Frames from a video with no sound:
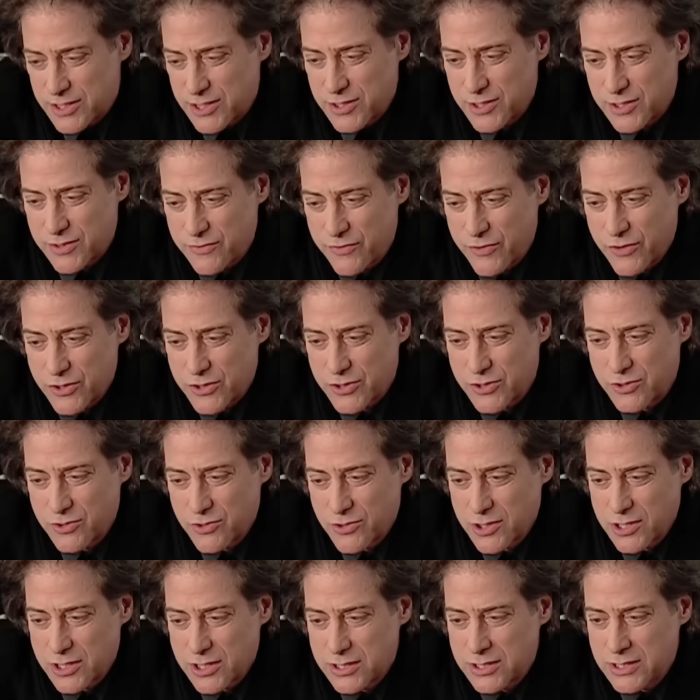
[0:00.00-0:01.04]
this is his
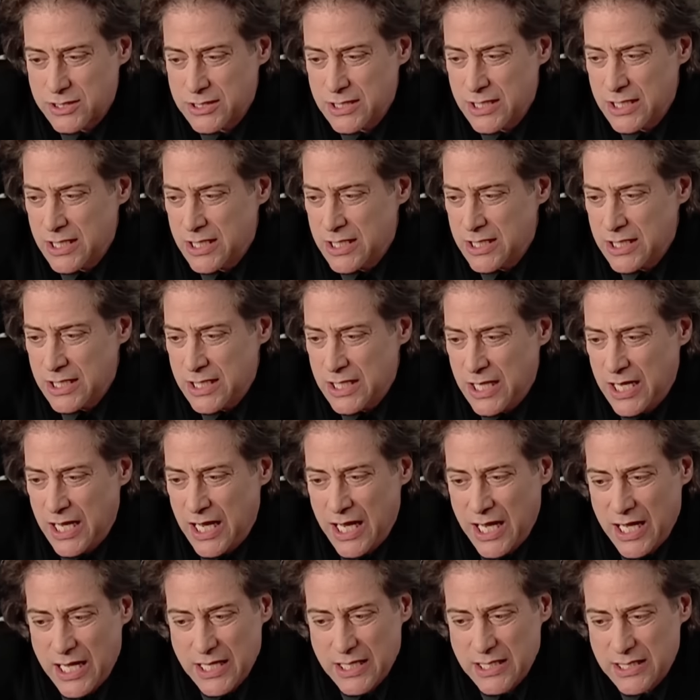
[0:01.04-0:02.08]
first daughter,
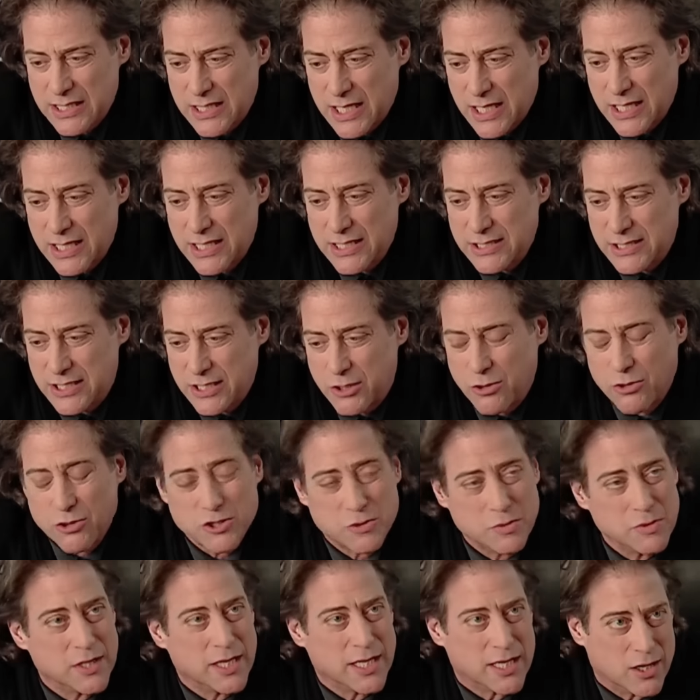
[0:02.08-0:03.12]
and she
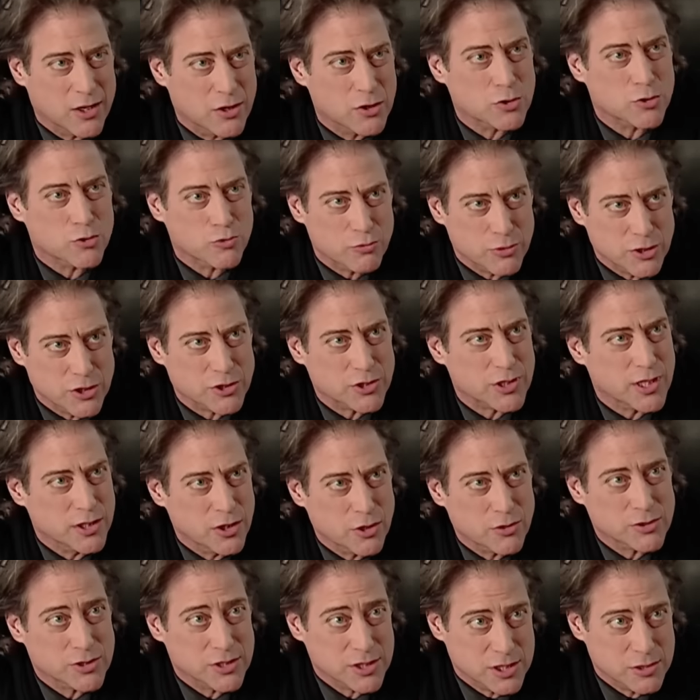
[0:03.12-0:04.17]
calls me like Uncle
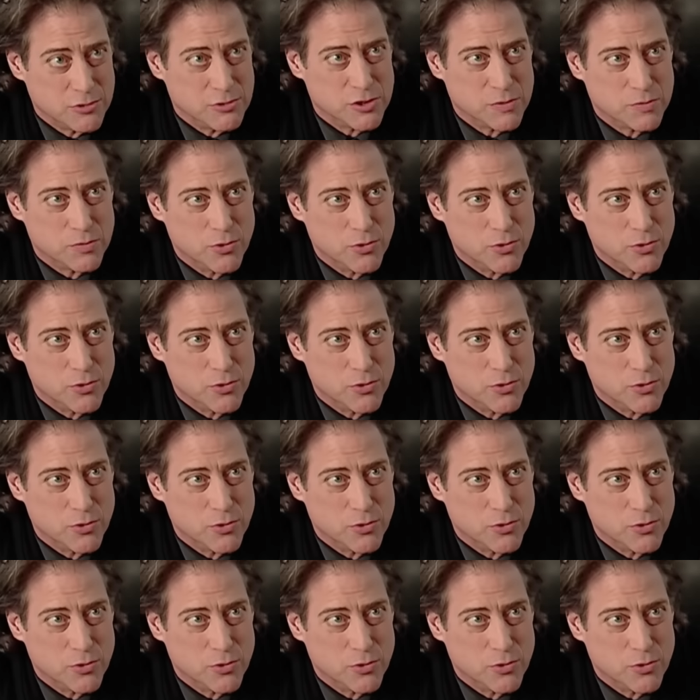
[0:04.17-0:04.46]
Richard. I know it since she